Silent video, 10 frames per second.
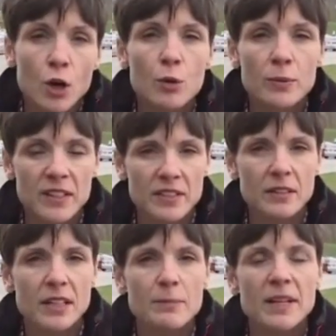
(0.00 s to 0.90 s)
who
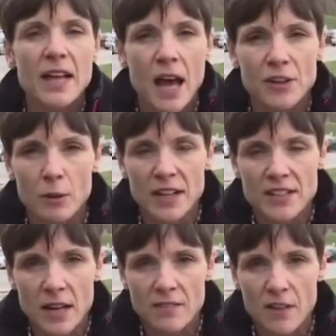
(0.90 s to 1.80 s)
recently began to
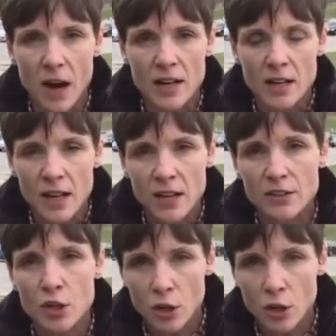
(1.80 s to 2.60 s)
identify as a